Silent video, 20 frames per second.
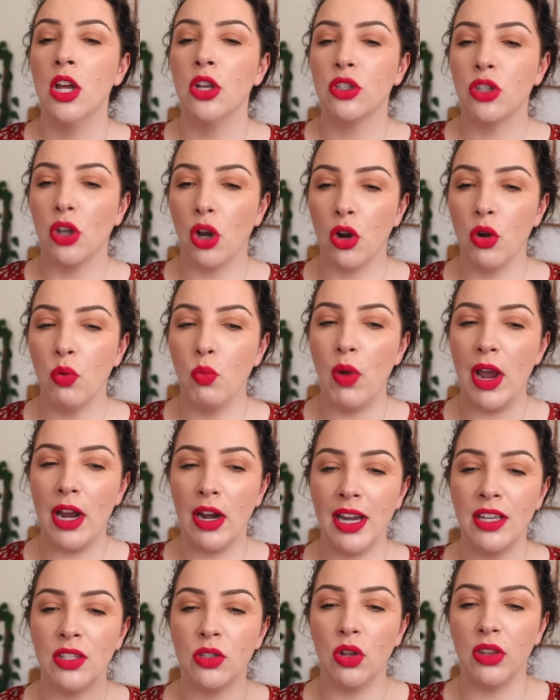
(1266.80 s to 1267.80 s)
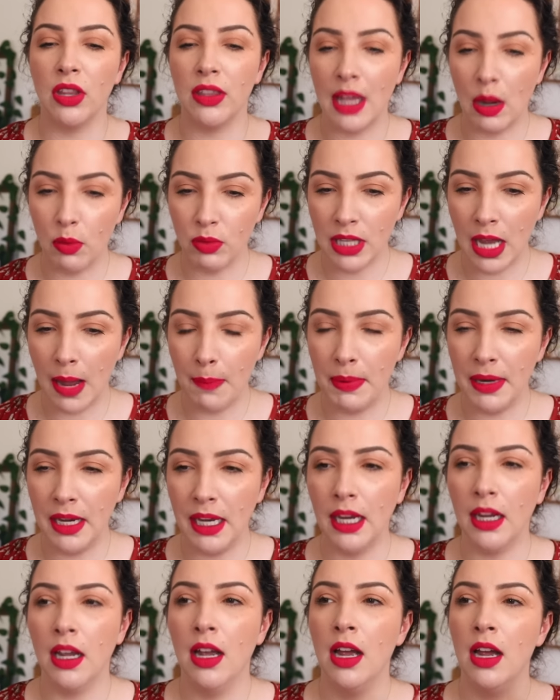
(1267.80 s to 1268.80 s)
So when I saw that that was
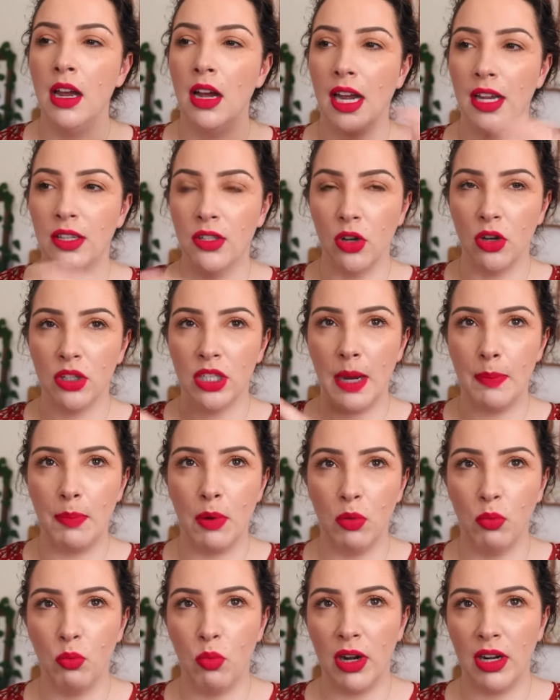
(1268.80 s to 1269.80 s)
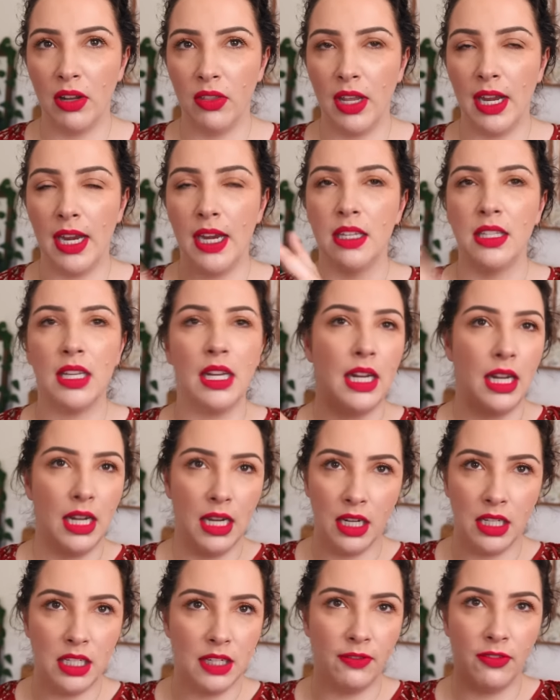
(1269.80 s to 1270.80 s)
happening, I stocked up on one of these
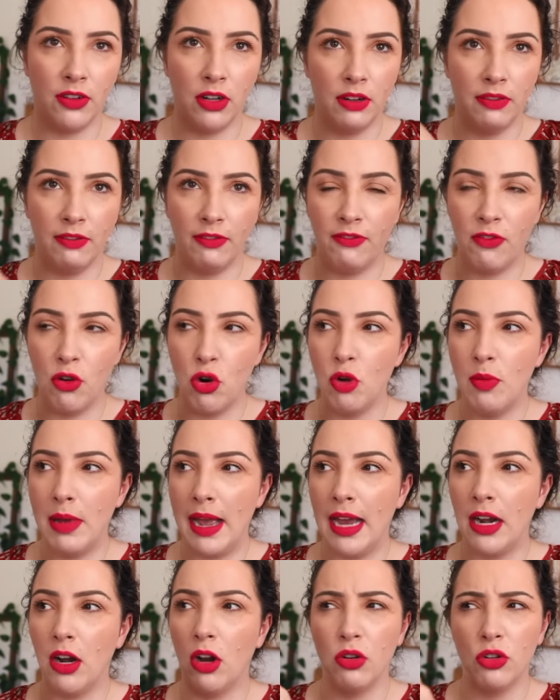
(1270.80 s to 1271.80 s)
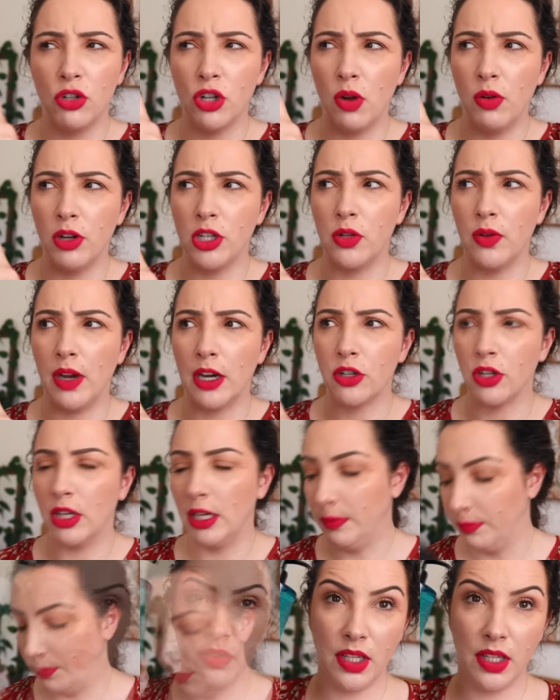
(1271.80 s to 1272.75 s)
in a different format. I'll show it to you actually.